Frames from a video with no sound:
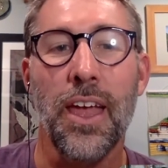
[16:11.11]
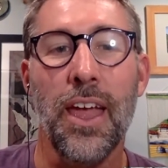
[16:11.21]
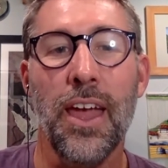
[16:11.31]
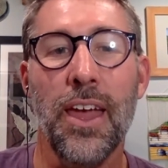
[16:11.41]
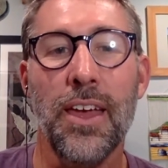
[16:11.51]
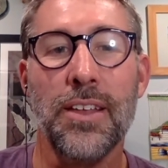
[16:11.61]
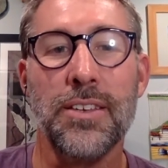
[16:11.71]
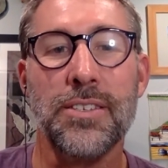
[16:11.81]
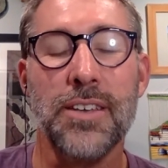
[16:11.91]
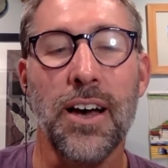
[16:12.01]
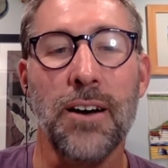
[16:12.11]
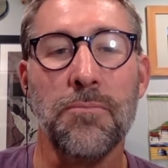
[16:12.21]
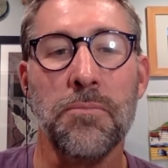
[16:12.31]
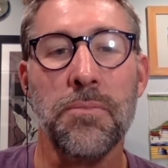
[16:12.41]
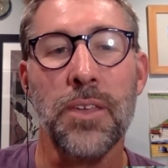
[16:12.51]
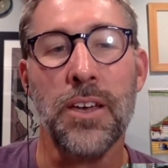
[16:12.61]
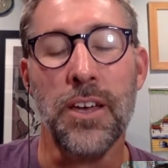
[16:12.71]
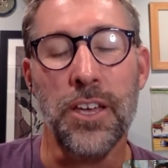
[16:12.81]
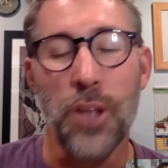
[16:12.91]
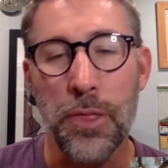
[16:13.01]
And
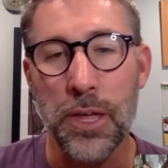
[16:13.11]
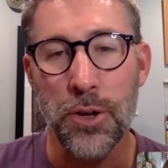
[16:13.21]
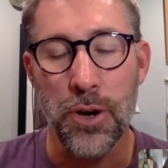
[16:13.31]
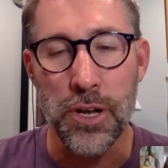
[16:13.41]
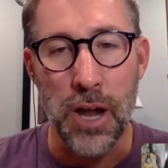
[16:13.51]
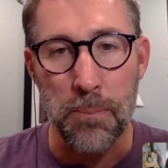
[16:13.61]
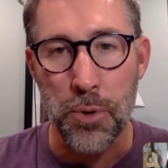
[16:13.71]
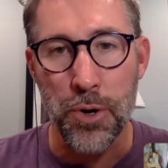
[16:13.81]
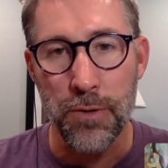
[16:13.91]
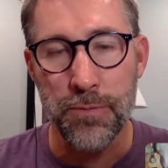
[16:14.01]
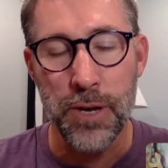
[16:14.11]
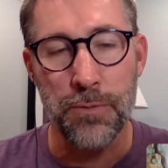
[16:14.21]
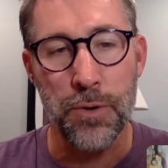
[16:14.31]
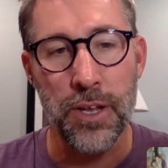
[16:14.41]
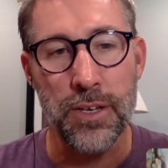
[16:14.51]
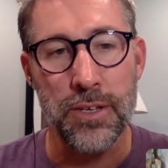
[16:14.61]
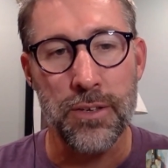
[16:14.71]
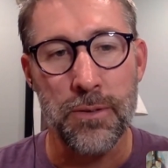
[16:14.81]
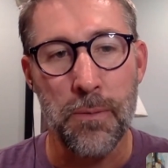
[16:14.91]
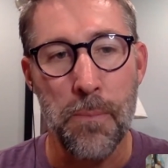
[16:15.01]
I think there are a number of different
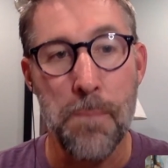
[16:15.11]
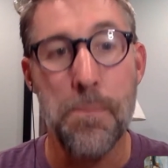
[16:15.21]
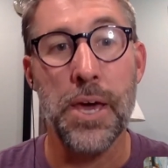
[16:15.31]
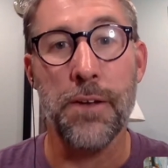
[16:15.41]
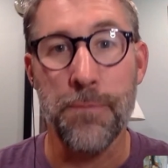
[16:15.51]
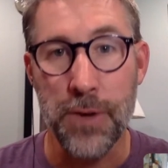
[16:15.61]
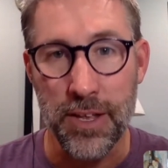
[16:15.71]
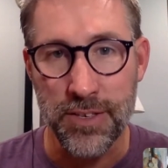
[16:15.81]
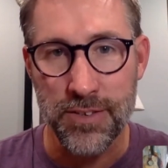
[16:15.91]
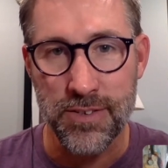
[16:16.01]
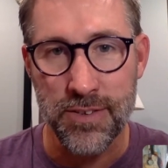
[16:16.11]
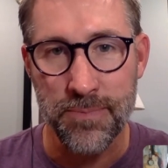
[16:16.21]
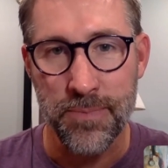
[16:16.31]
benefits